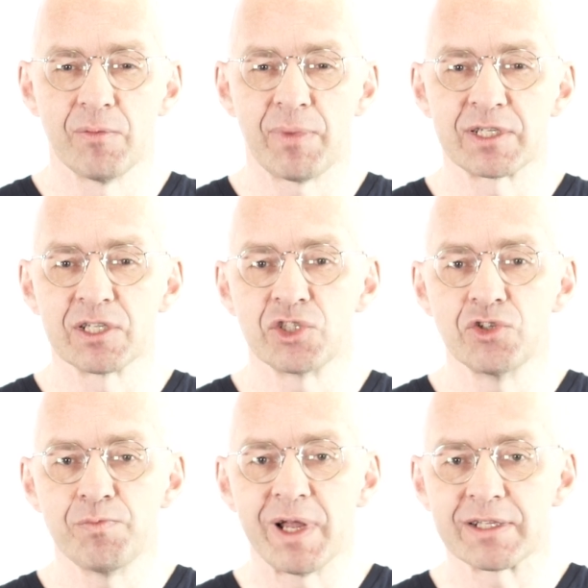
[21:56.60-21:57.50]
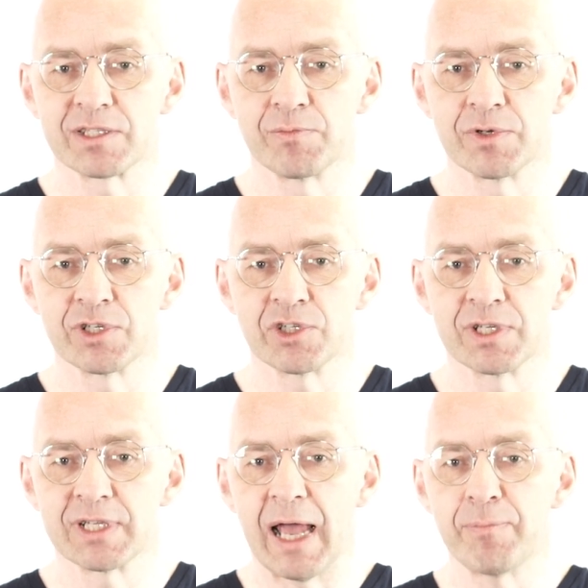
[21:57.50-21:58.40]
But this new balancing position
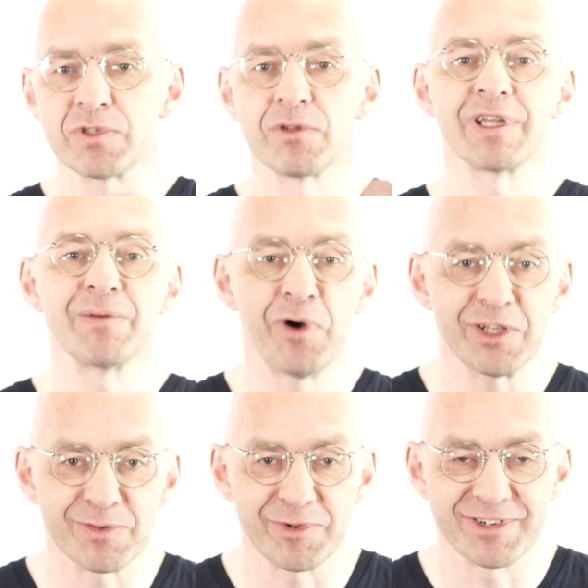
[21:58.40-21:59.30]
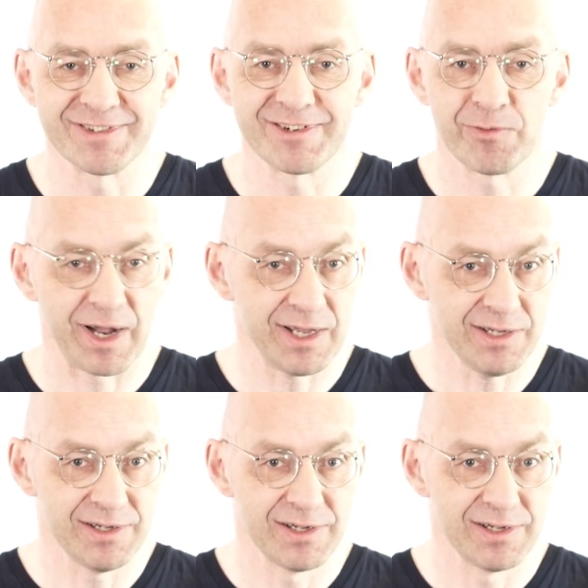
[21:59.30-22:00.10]
is absolutely impossible. Why?